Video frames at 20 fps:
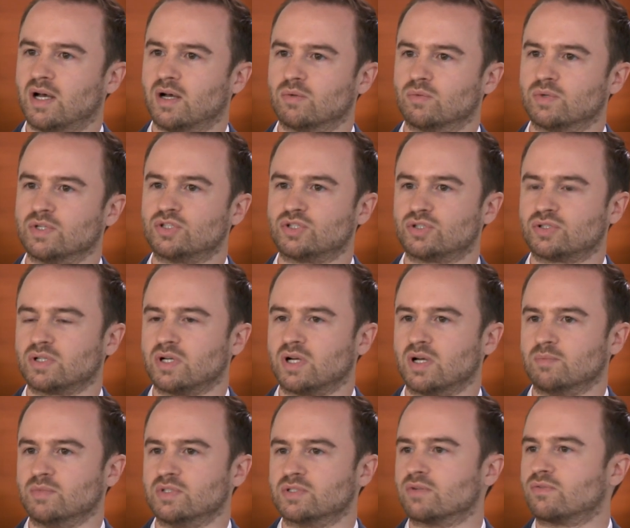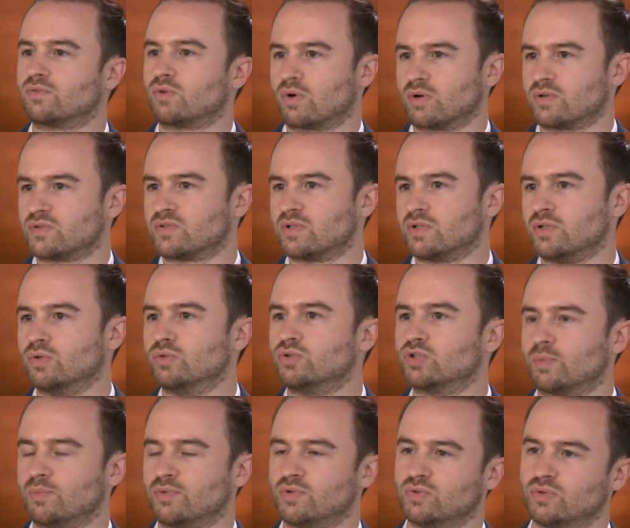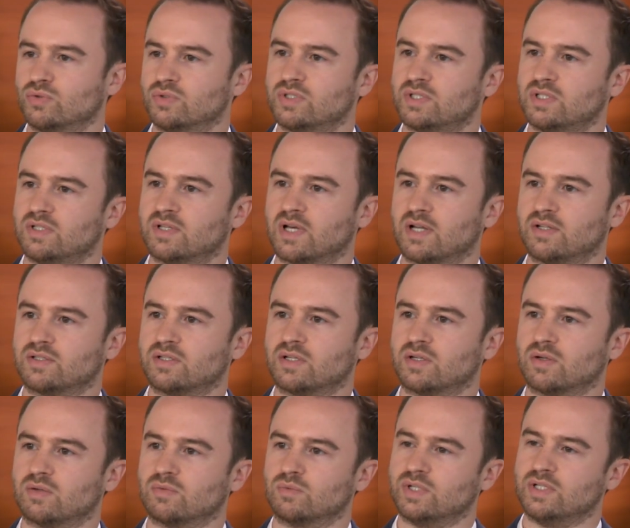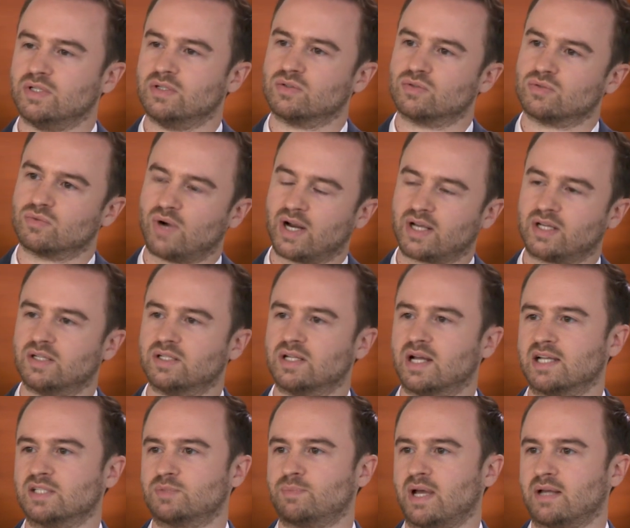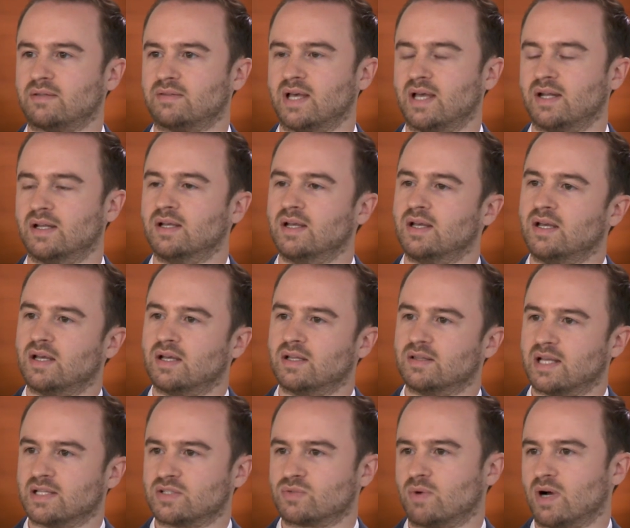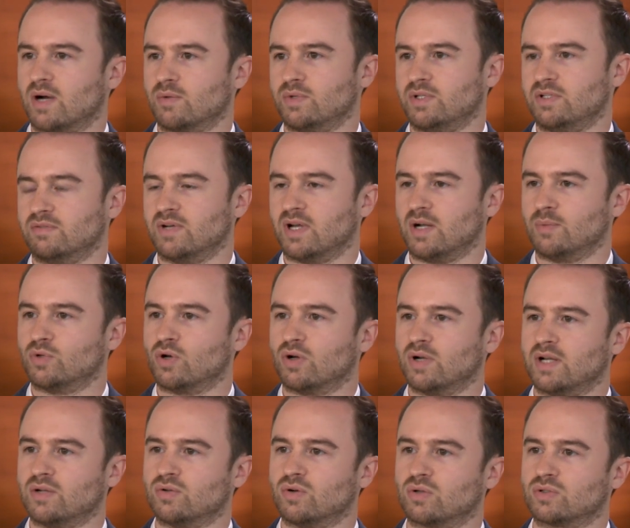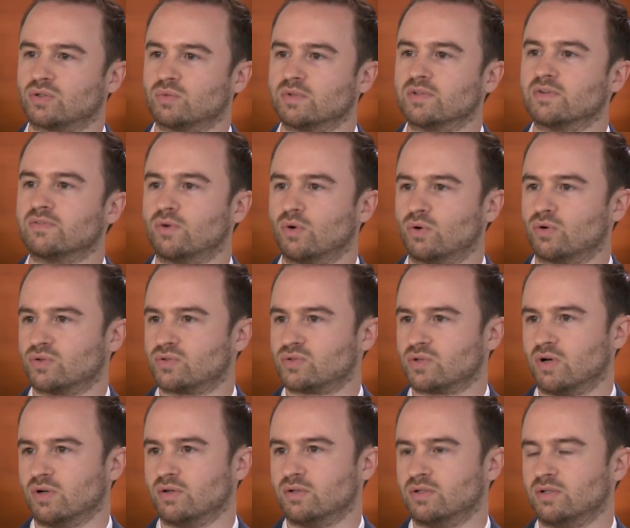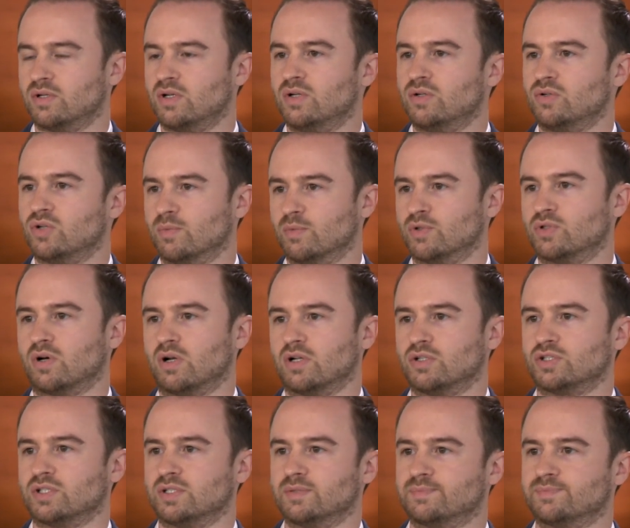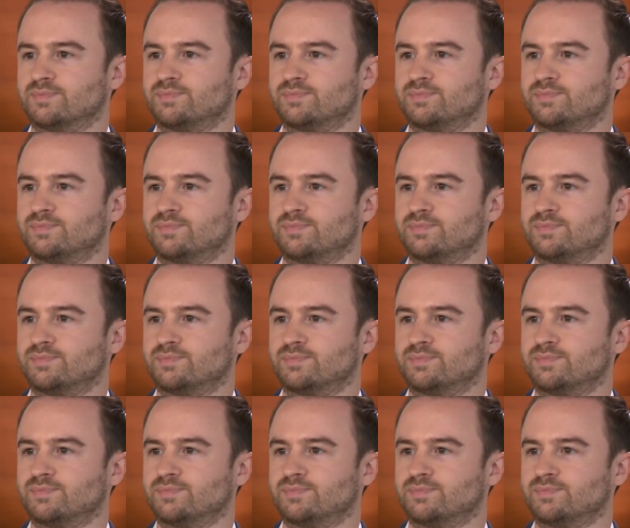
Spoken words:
which is of course a huge opportunity that we recognized back then, and that's why we developed OnlineDoctor with a focus on dermatology.